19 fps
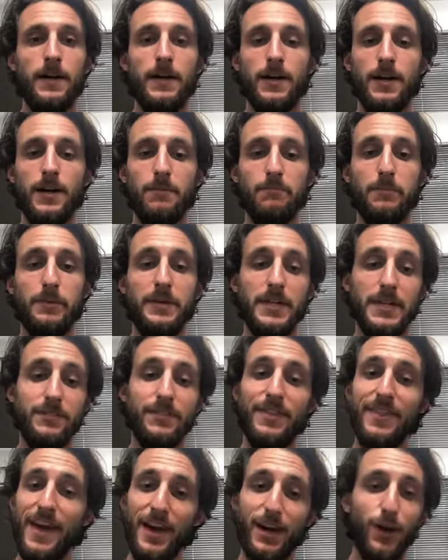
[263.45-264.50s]
But
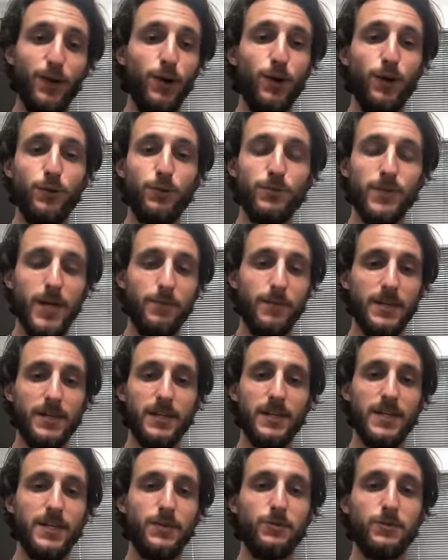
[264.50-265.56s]
even that alone, I mean,
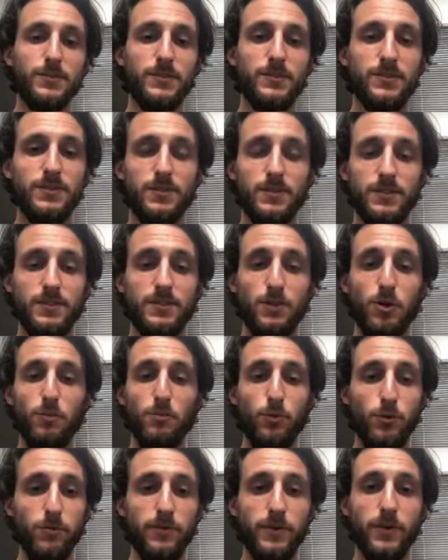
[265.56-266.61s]
he was still
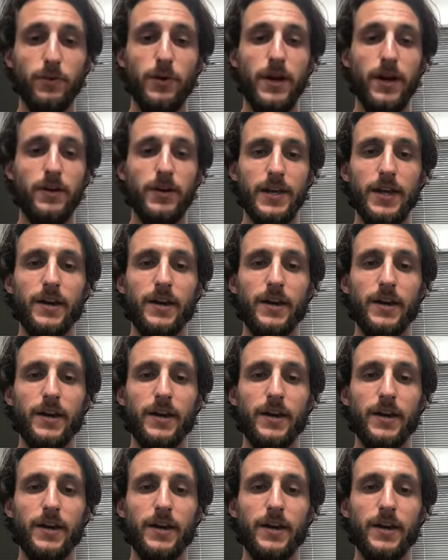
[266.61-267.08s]
moving around.